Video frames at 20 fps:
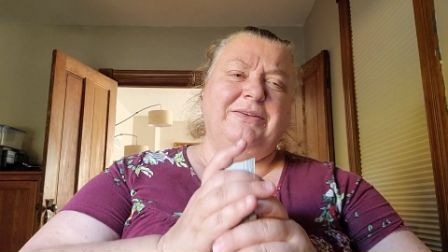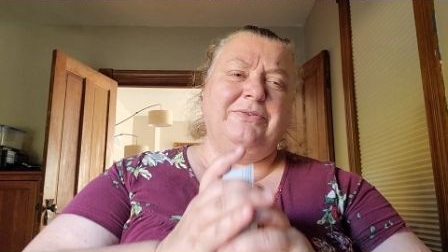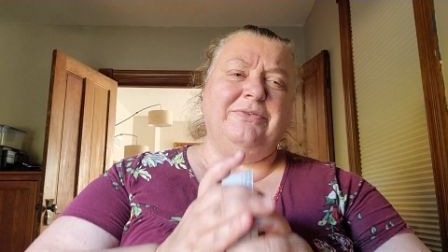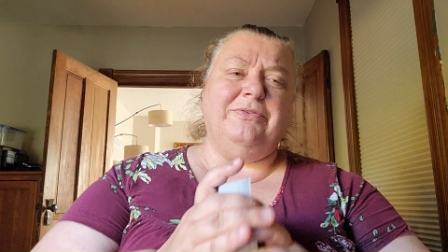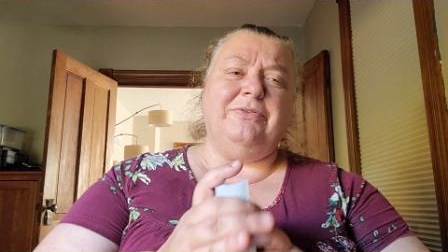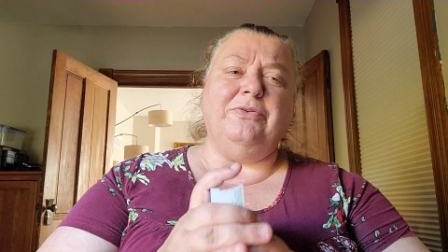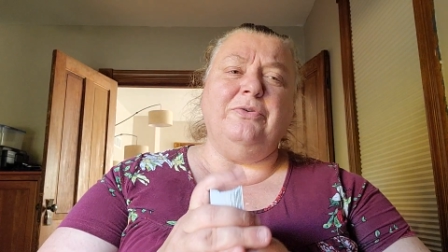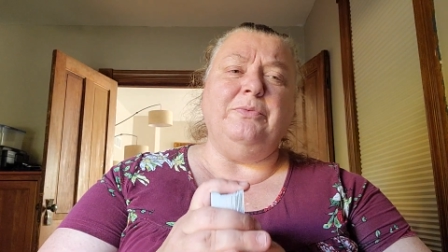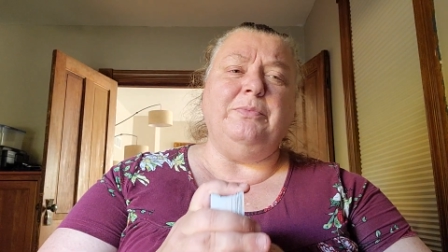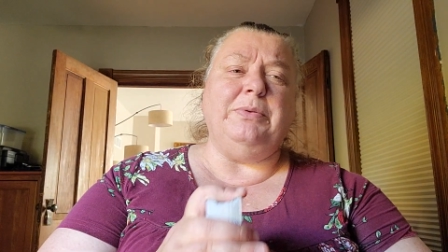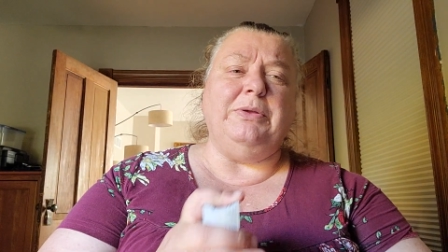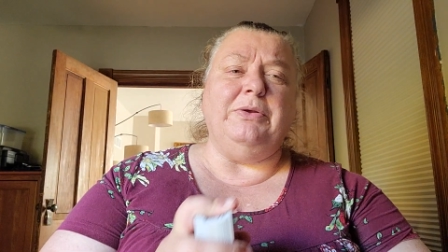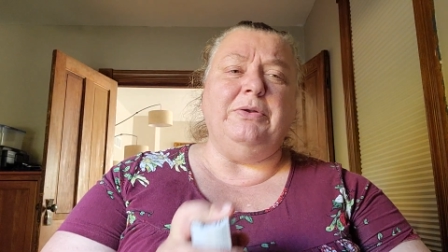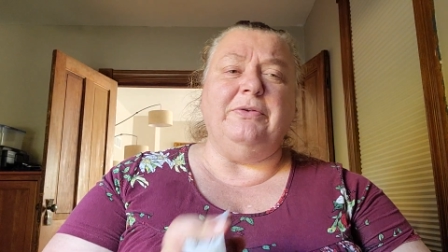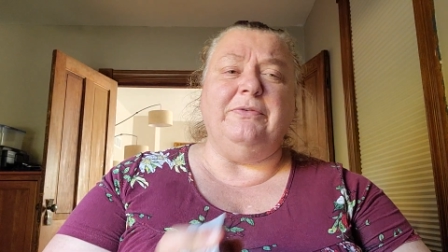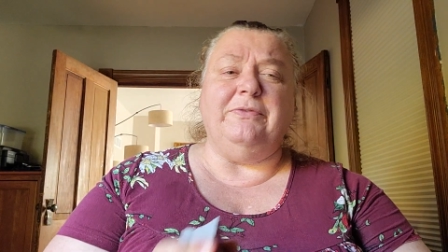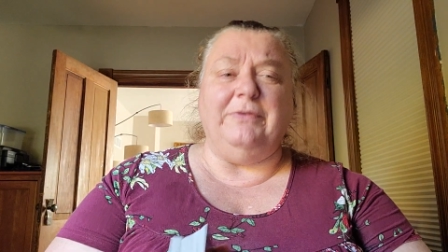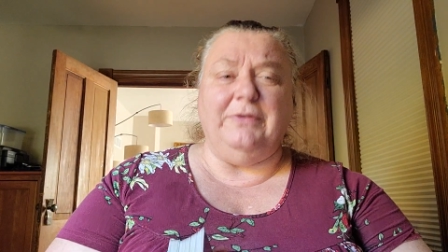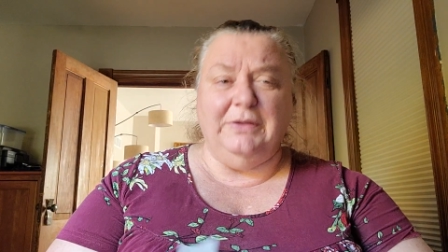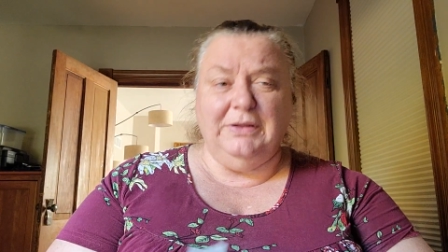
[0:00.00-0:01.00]
They're so
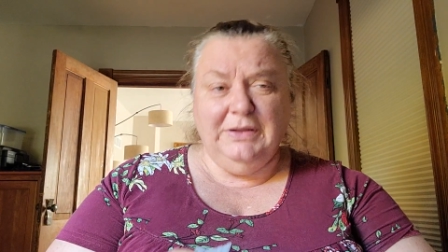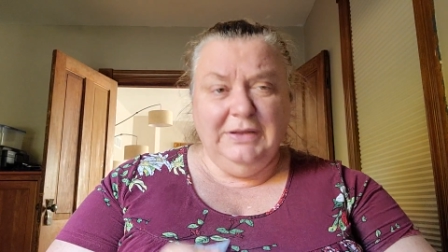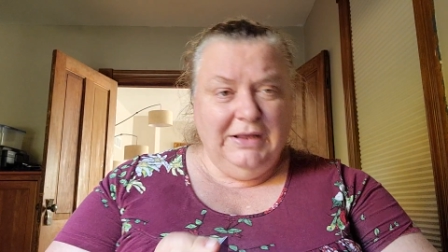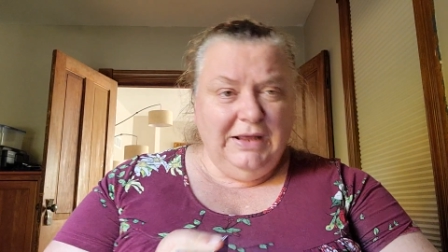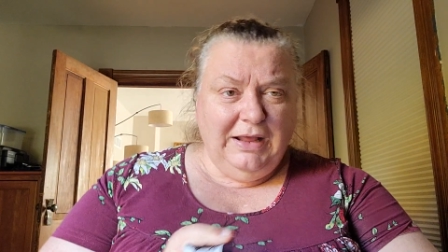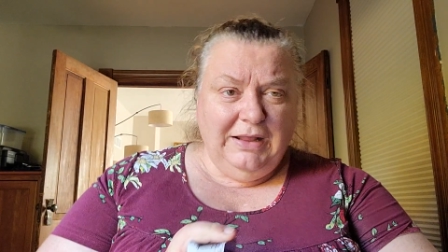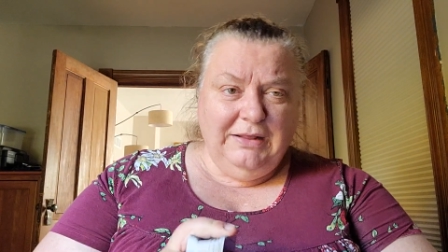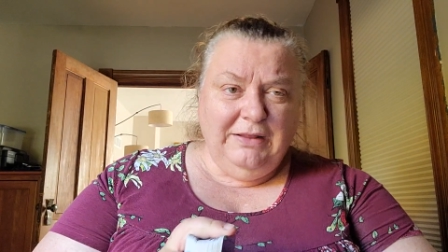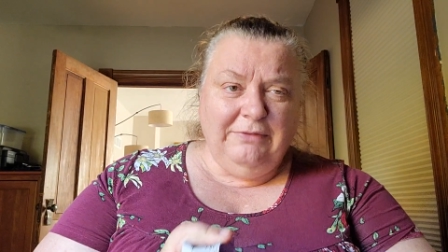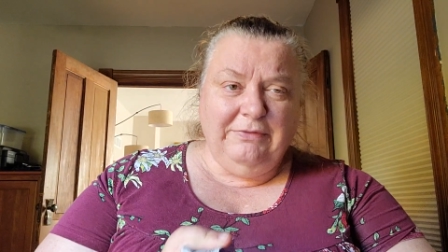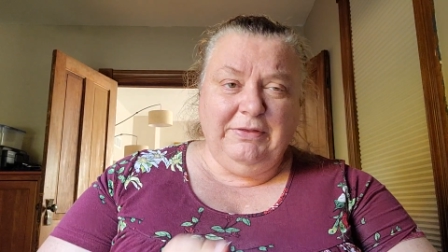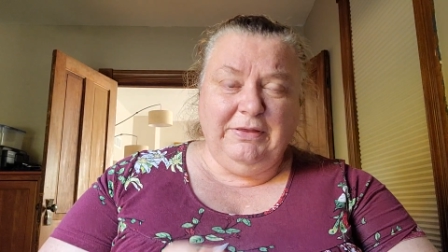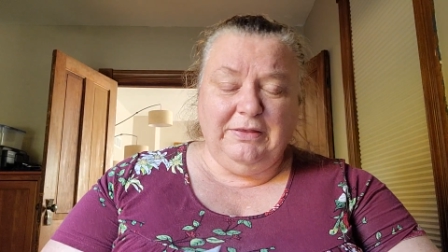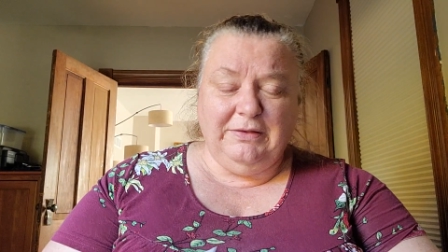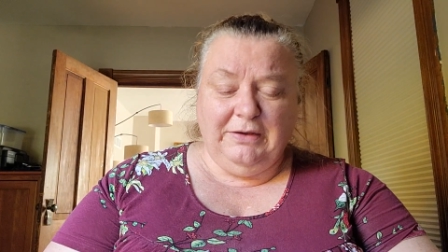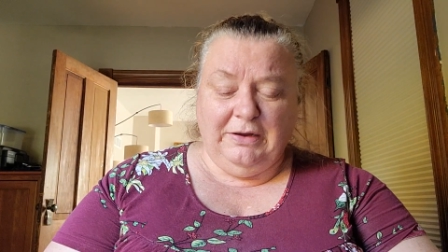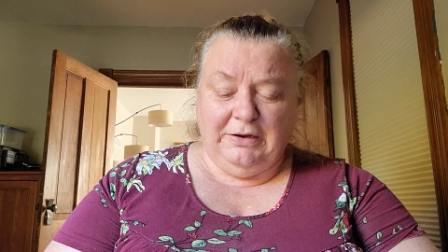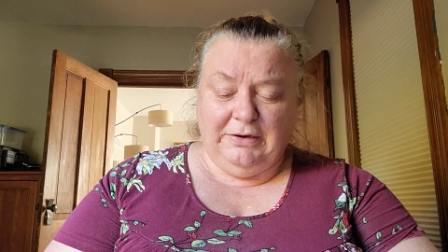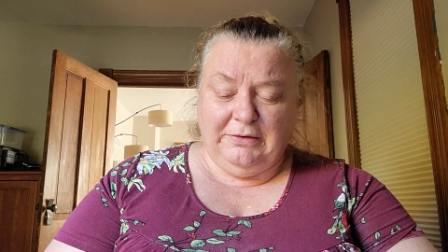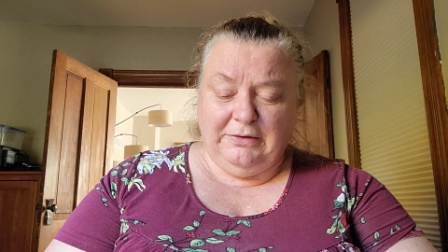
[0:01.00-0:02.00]
beautiful. I love these
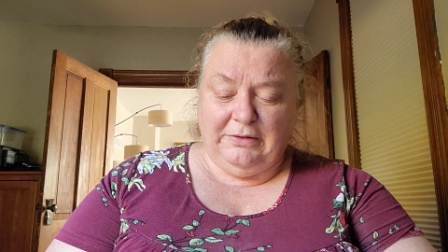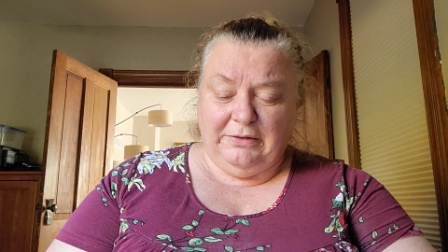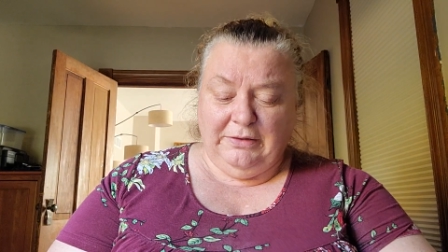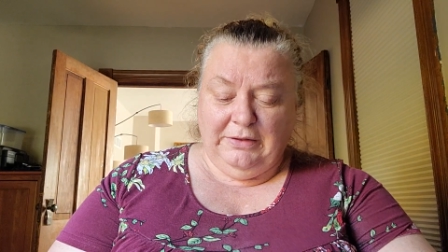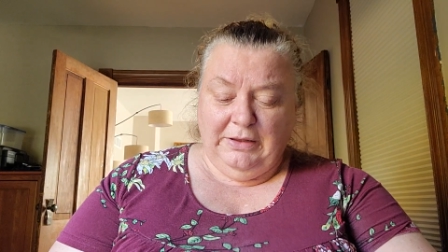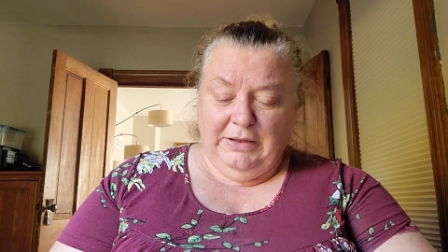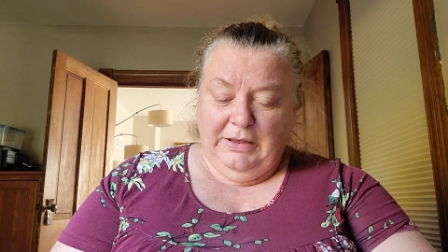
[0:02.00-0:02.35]
cards.